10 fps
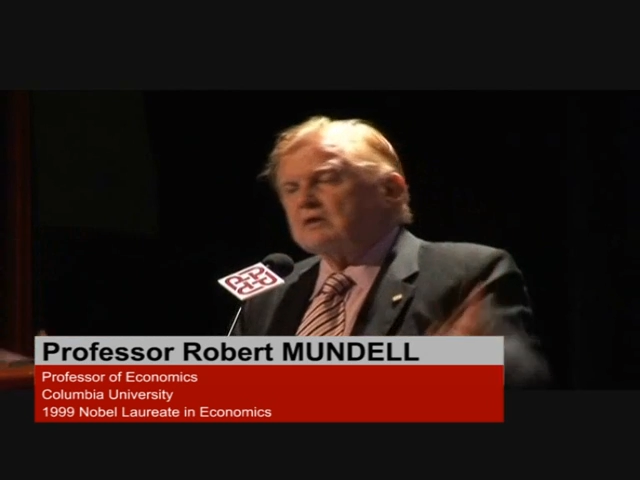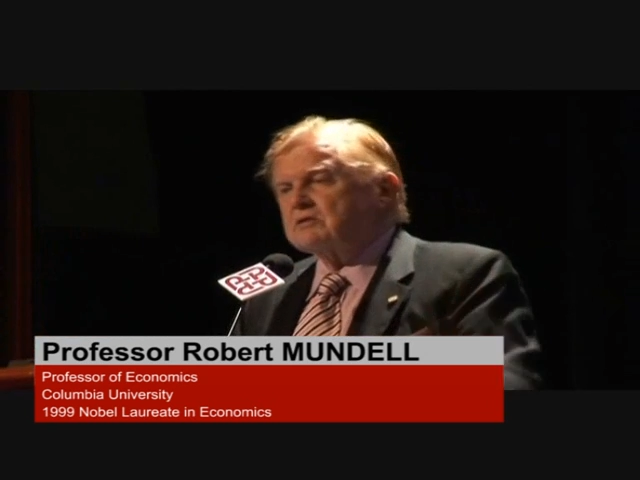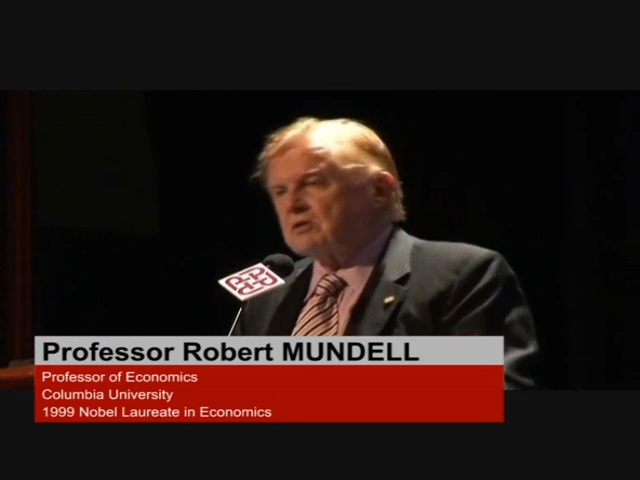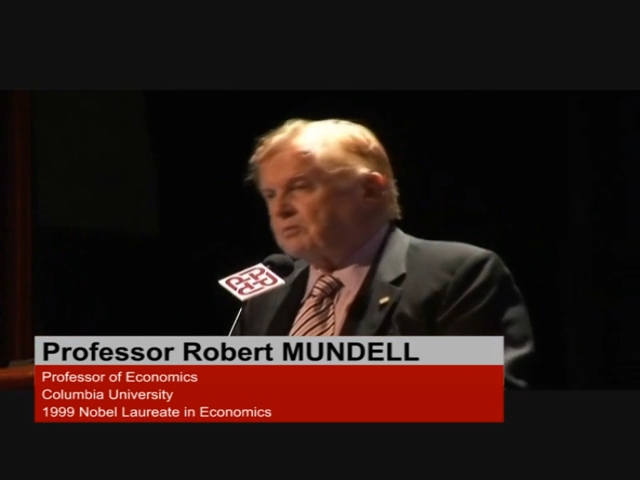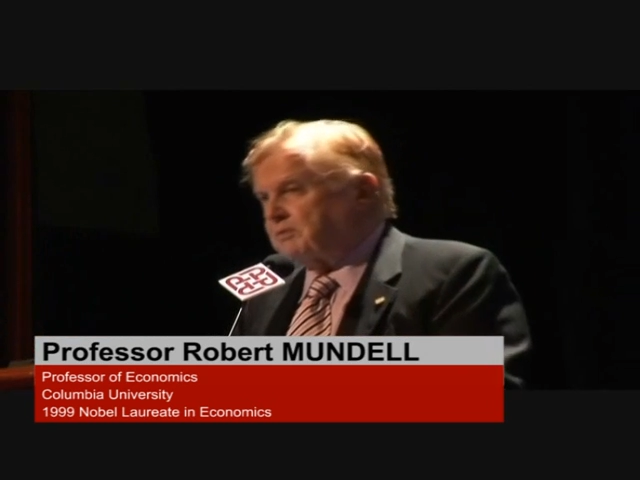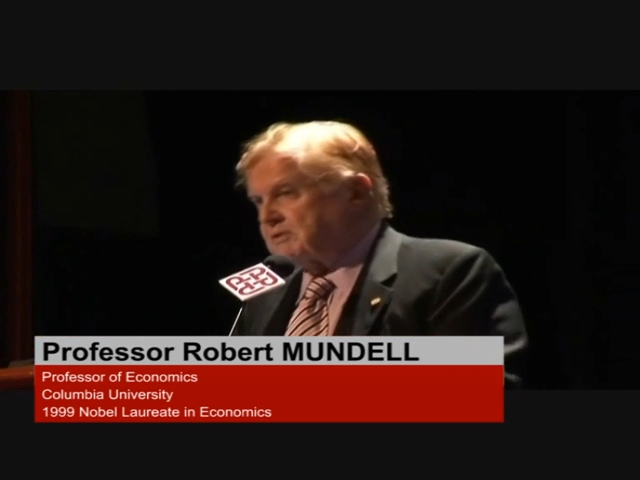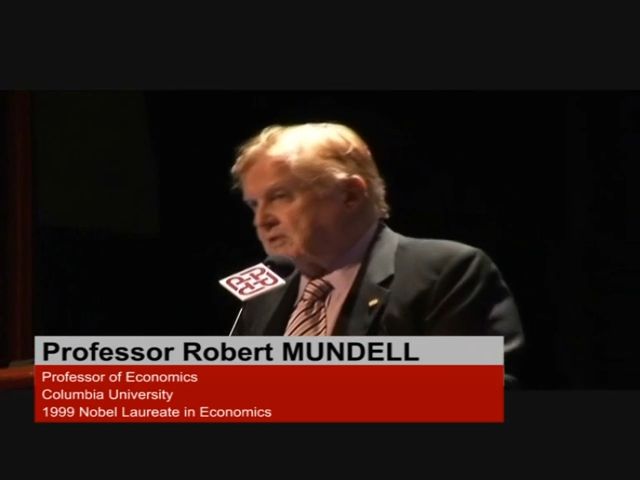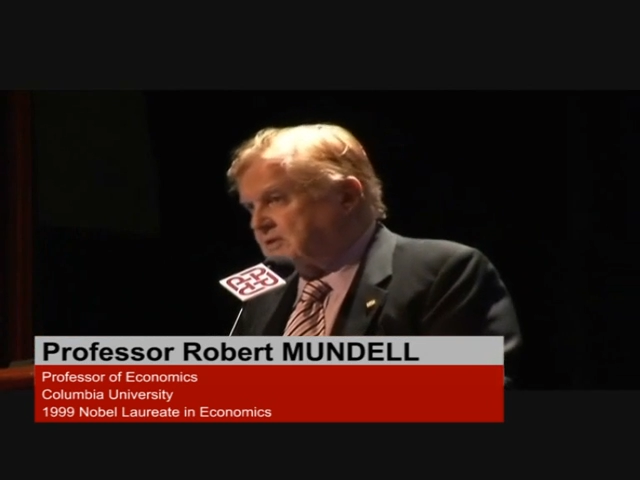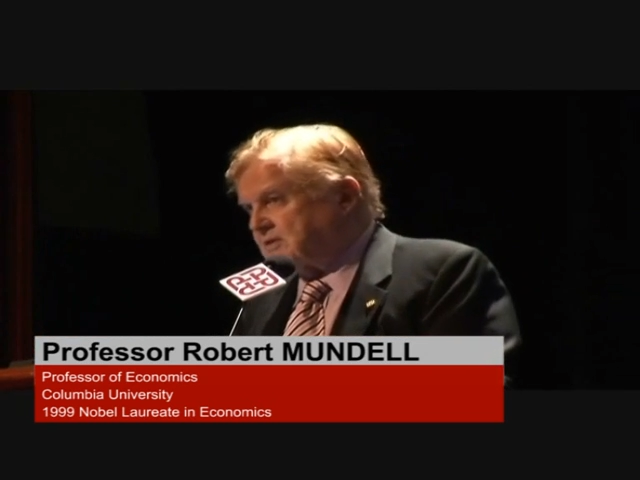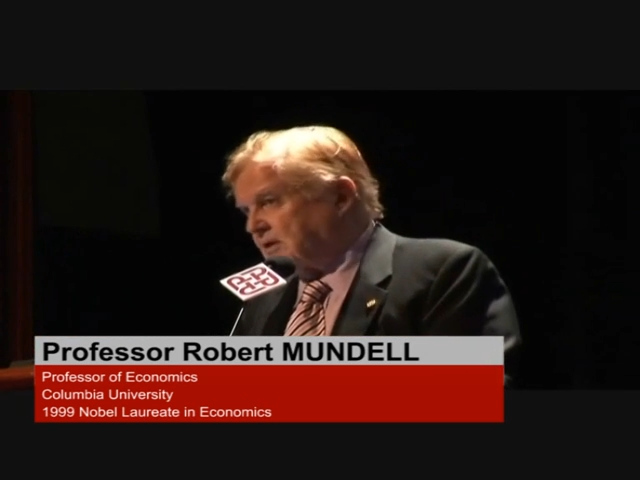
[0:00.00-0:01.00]

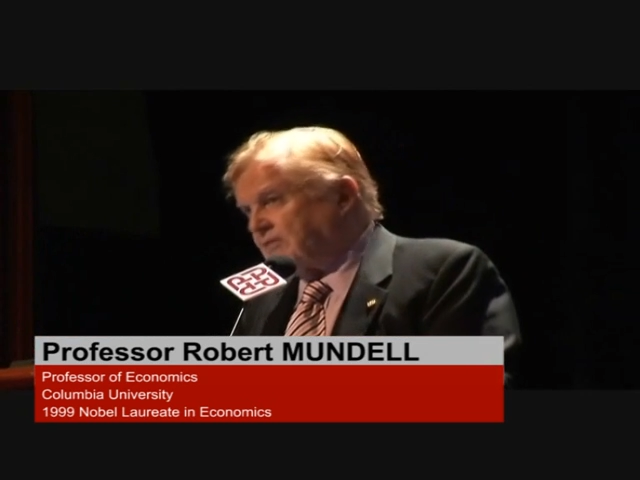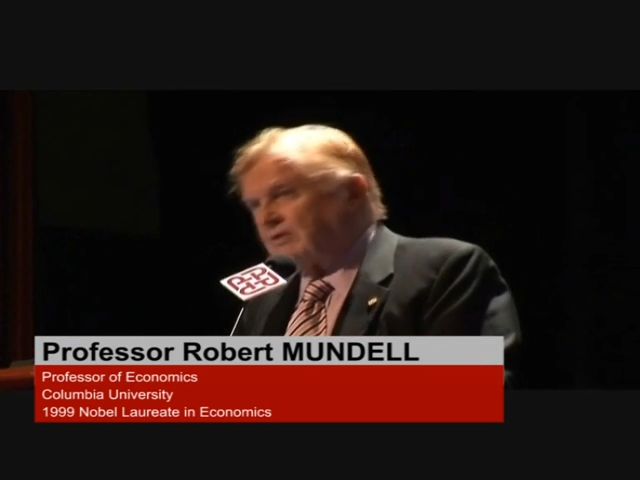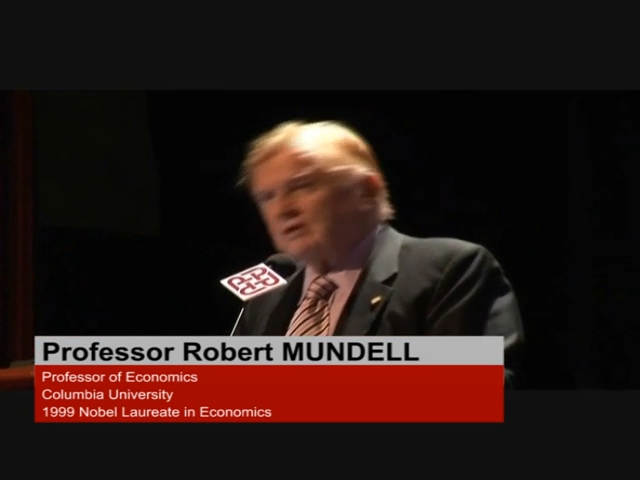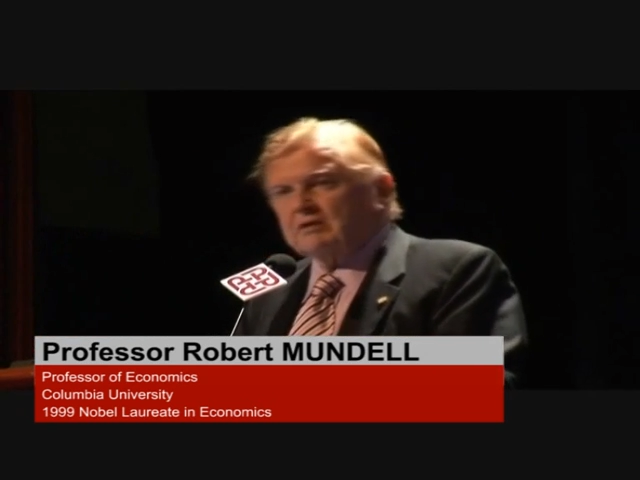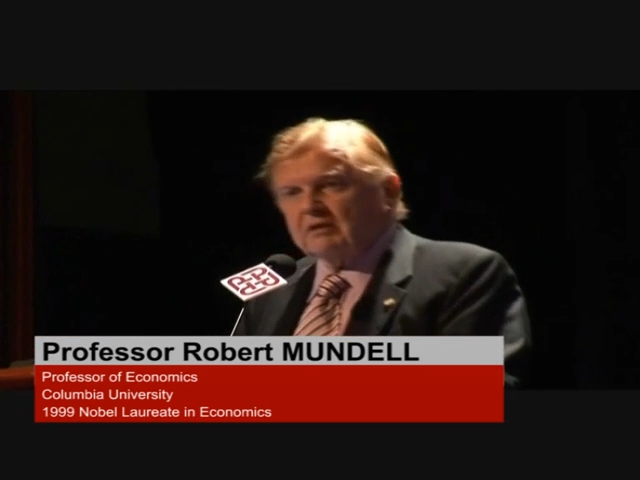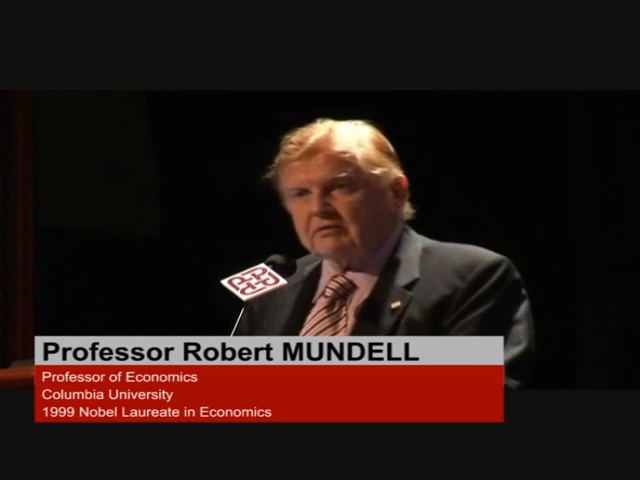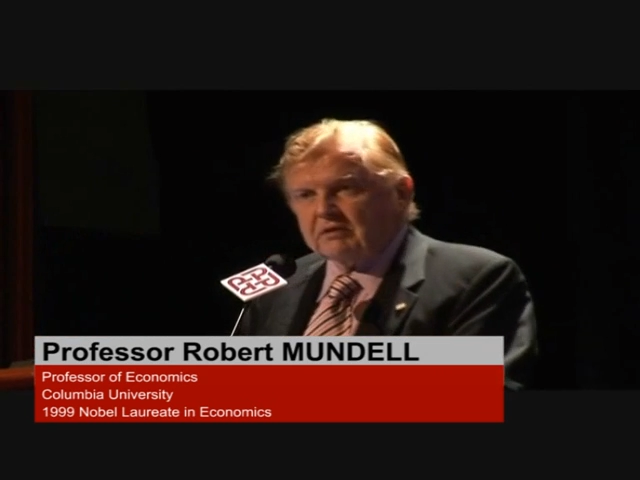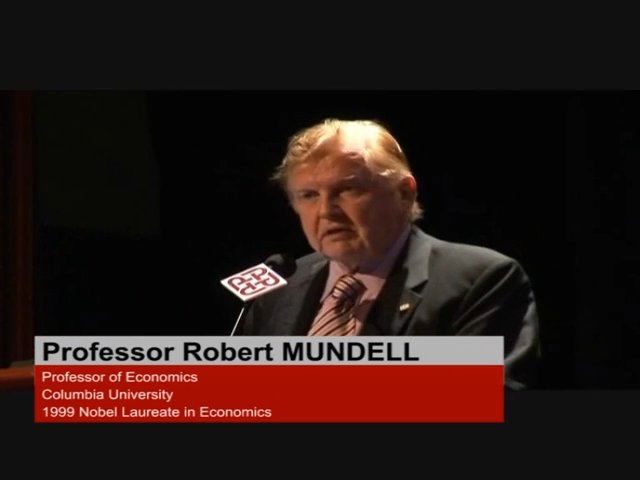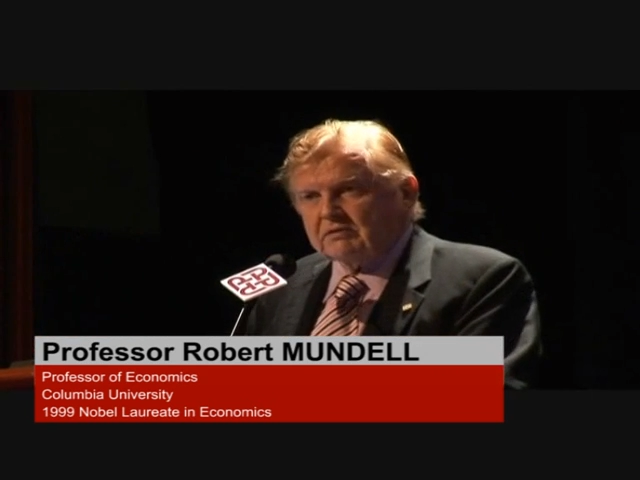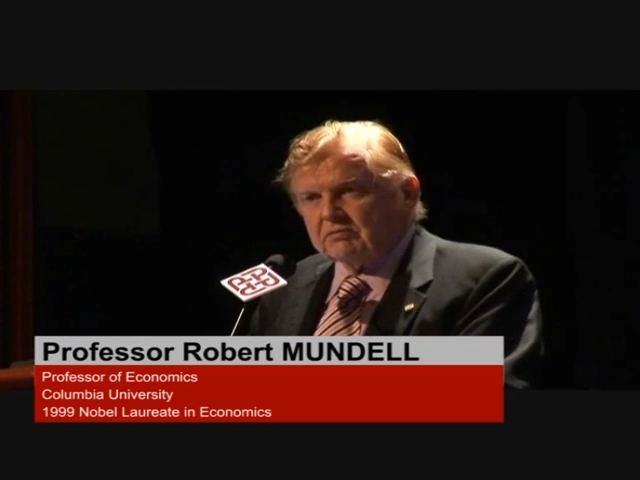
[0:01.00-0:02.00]
surpluses of all the other
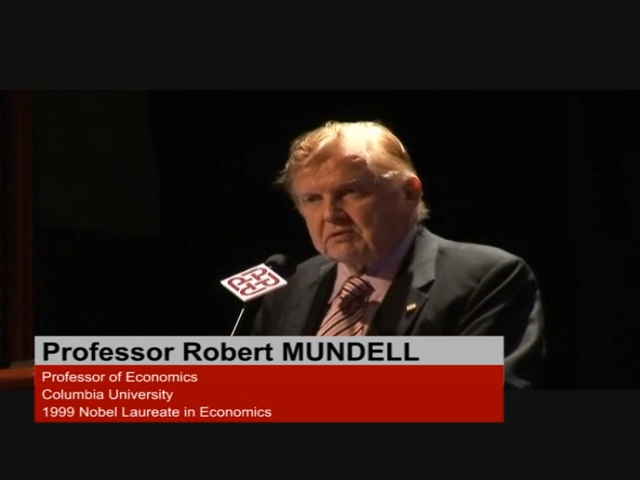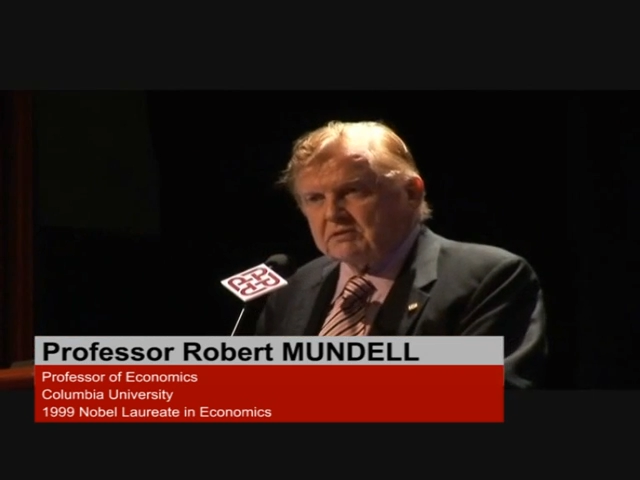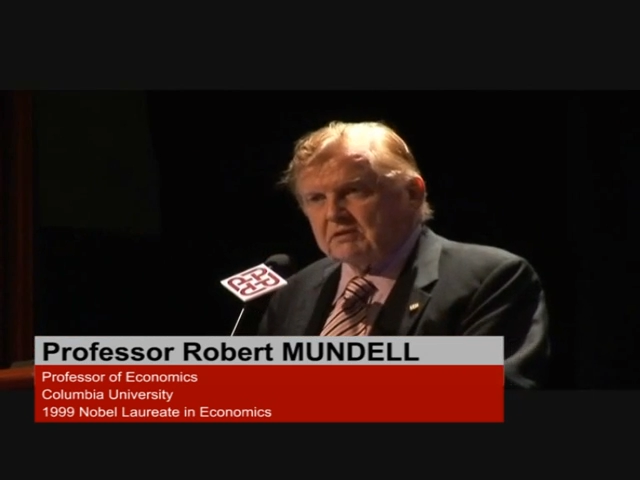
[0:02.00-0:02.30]
countries.